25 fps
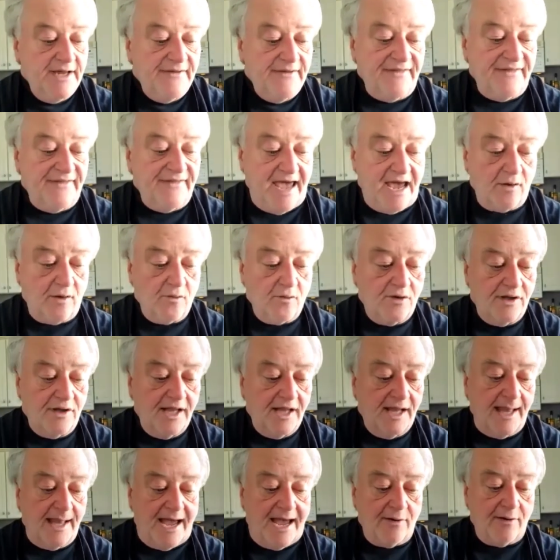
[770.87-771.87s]
That
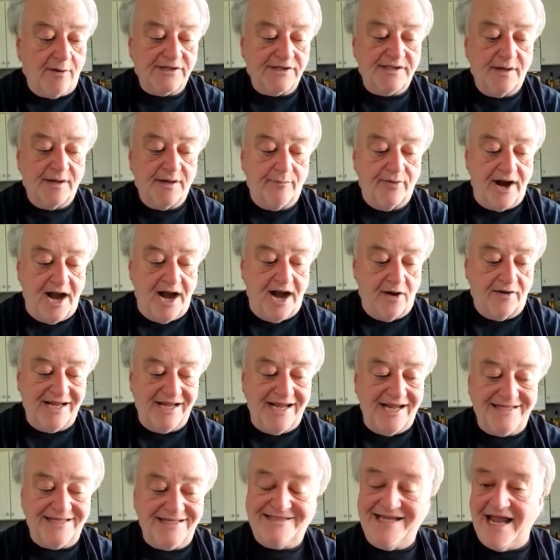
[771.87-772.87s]
will allow it to brown.
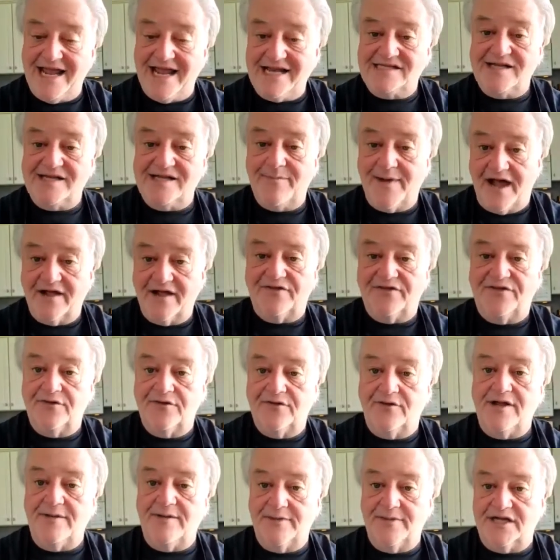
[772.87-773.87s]
It takes about
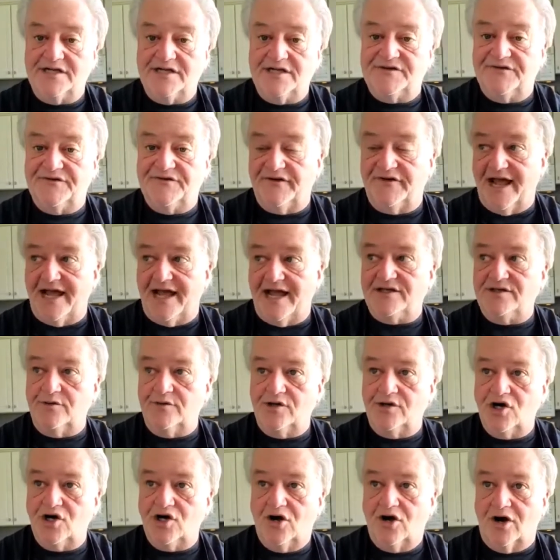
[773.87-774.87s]
30 minutes for that to
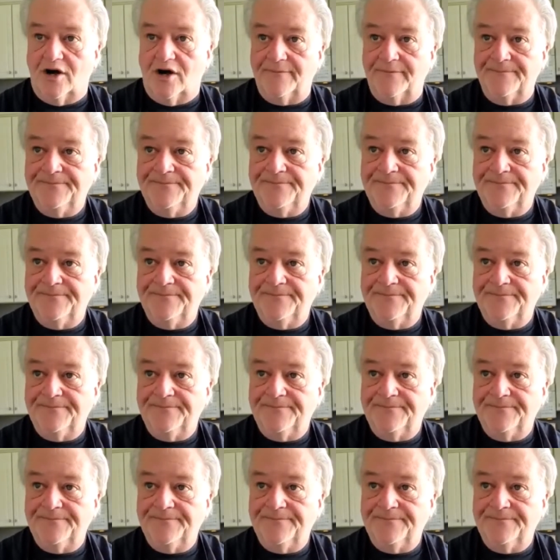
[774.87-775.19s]
occur.